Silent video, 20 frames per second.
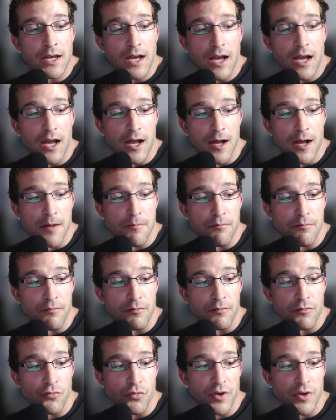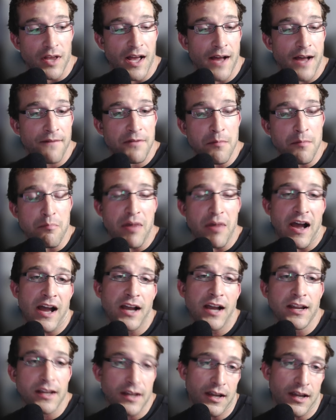We'll have them
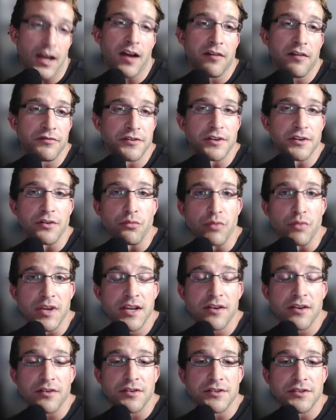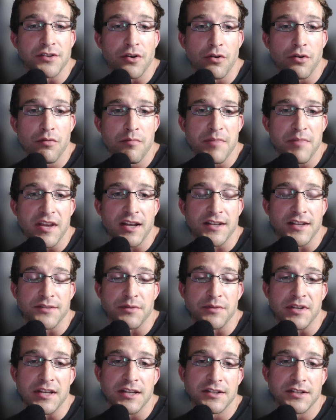back after a week or so because
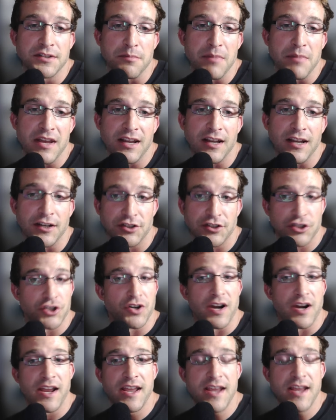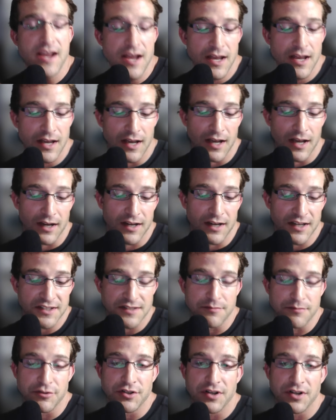we need to make a tray, a
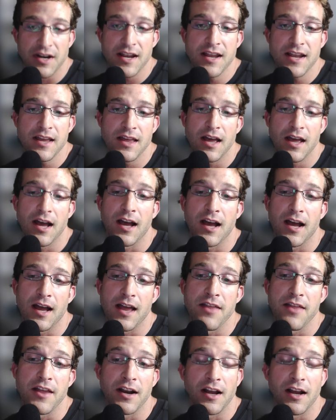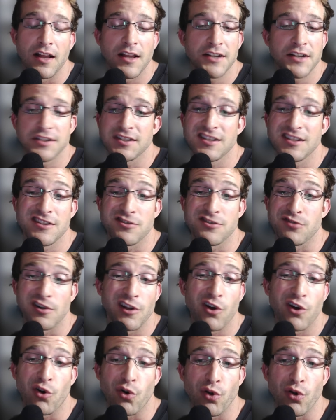custom tray, and then I'll actually just
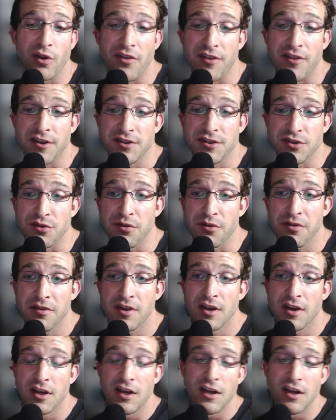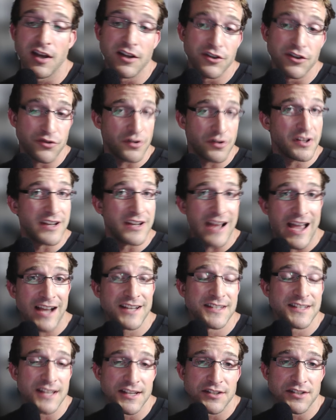drill a hole in the tooth, drill an
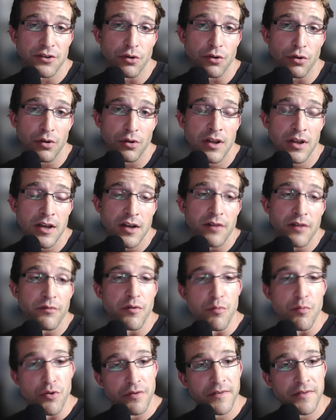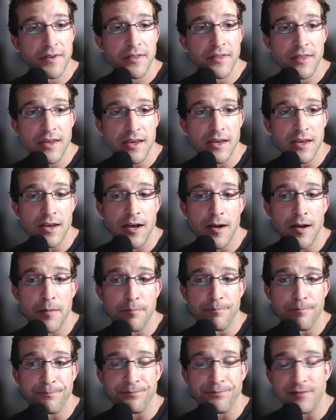access hole, removing the
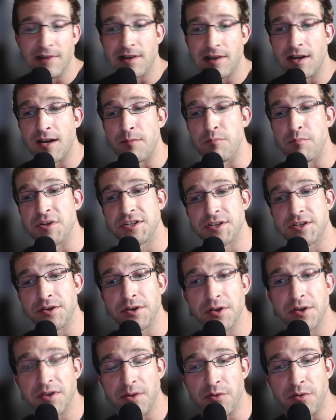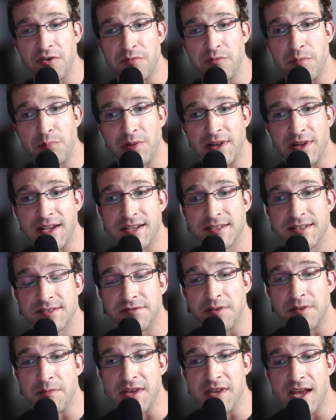material that would have been placed
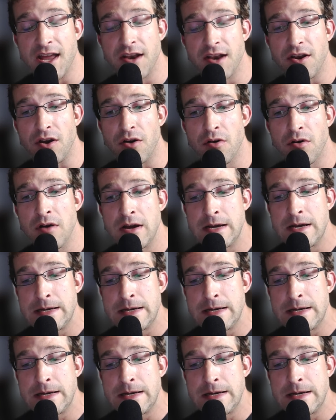from the endo,